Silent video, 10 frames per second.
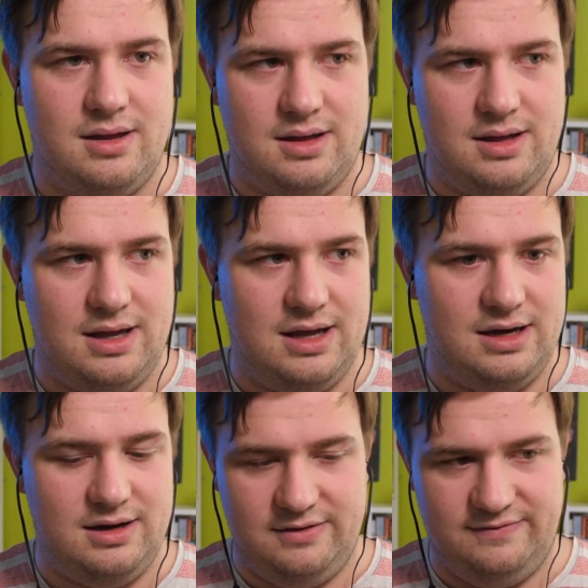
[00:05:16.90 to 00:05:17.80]
And
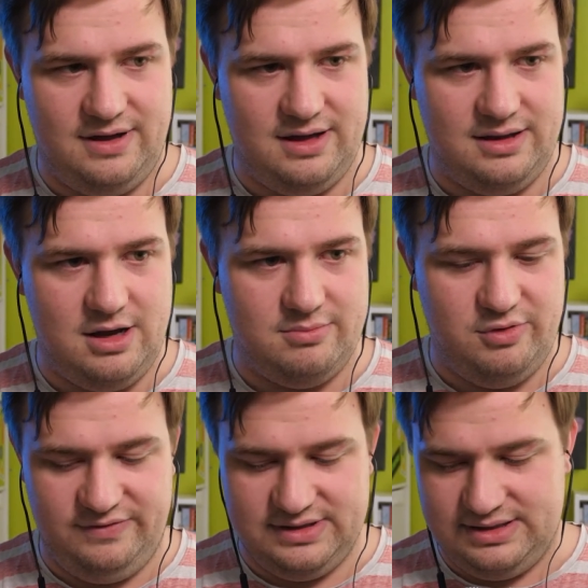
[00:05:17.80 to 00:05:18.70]
if I now move
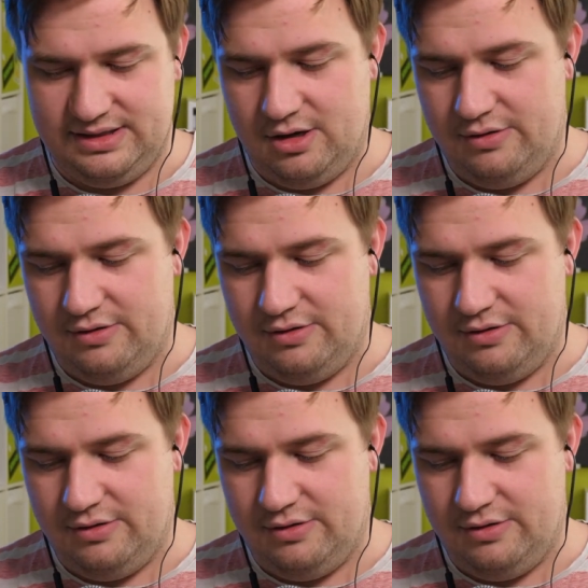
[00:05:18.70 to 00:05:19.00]
this here over,